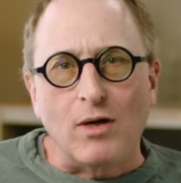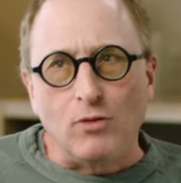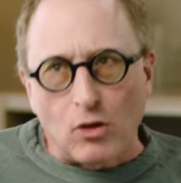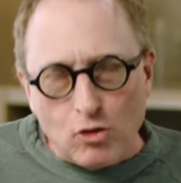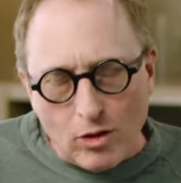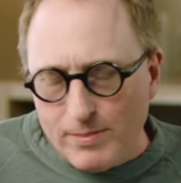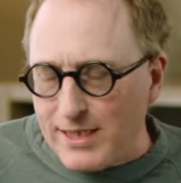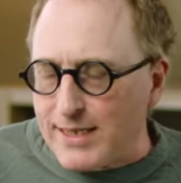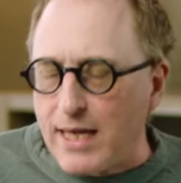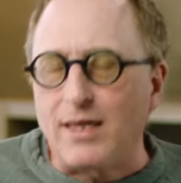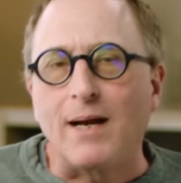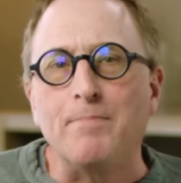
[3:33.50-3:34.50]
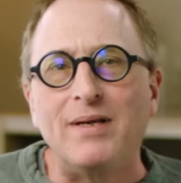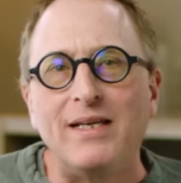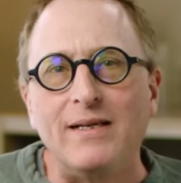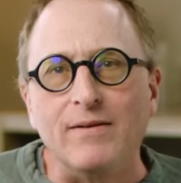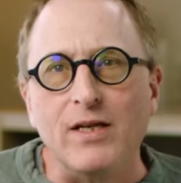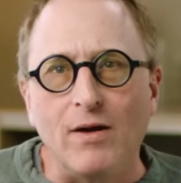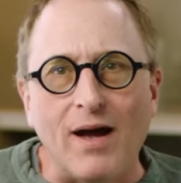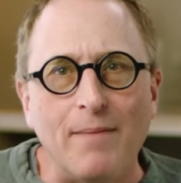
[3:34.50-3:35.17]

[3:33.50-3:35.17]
So I wrote to him to say that I believe, you know,